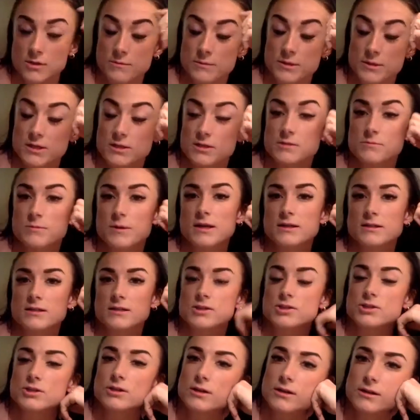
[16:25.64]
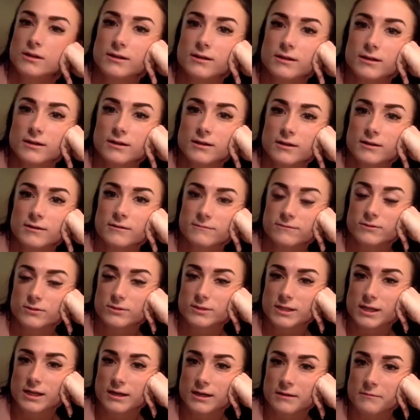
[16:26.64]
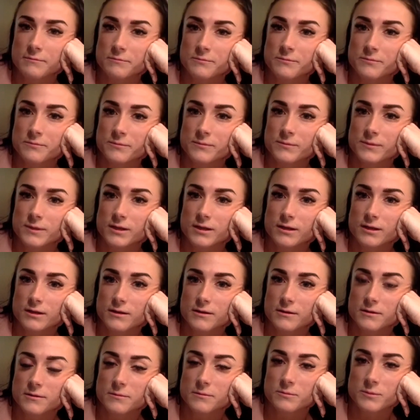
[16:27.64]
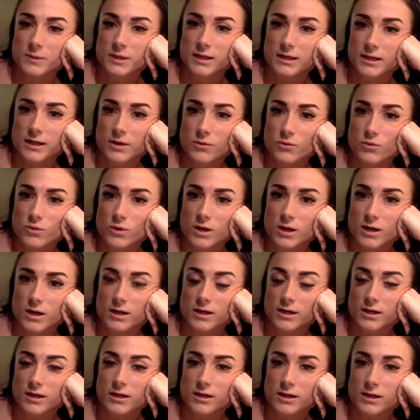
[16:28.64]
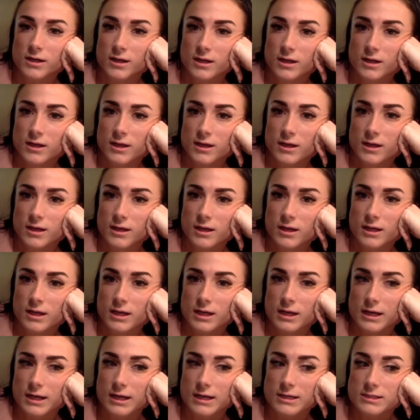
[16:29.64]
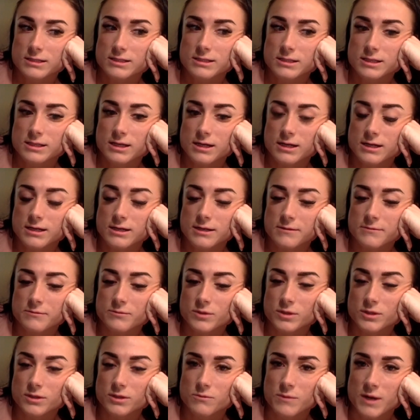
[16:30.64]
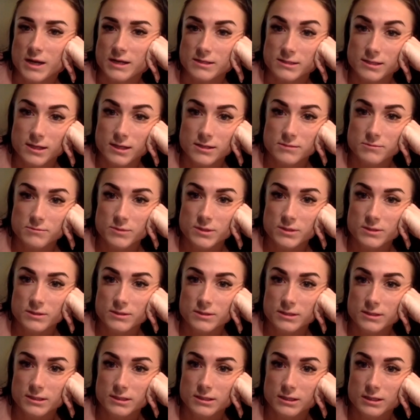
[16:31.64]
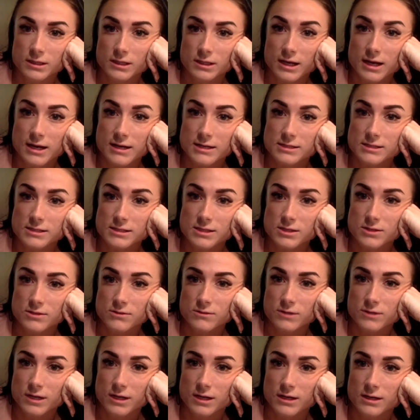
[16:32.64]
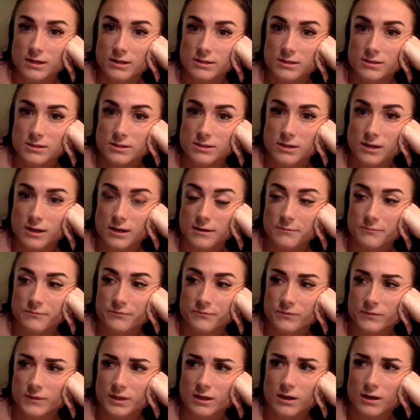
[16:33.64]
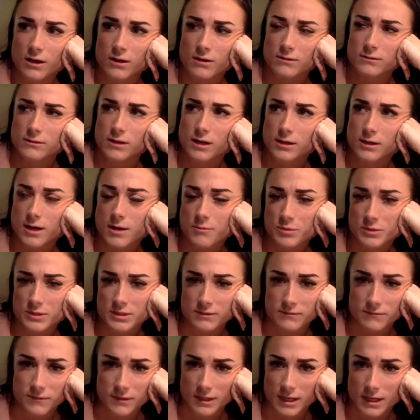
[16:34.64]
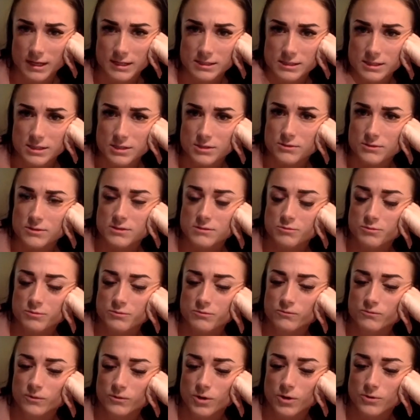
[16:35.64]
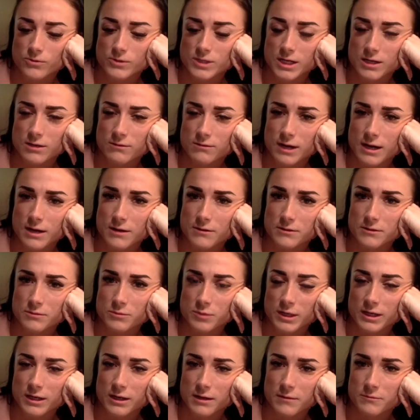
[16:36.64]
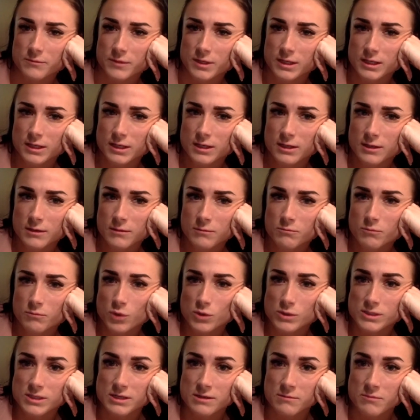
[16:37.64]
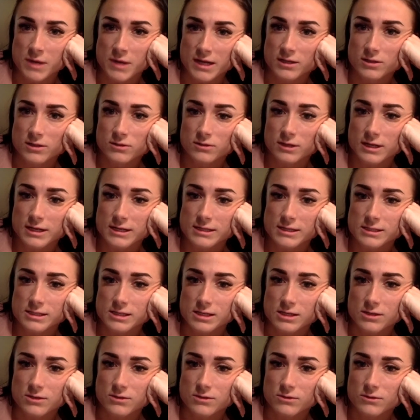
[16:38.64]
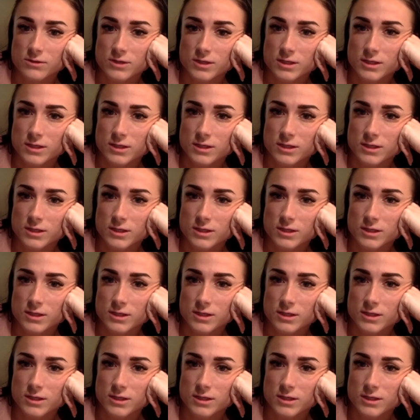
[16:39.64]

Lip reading: a nurse practitioner full-time, and I work at UMass Hospital in the ICU there. A couple different ICUs rotate around, but mostly medical ICU.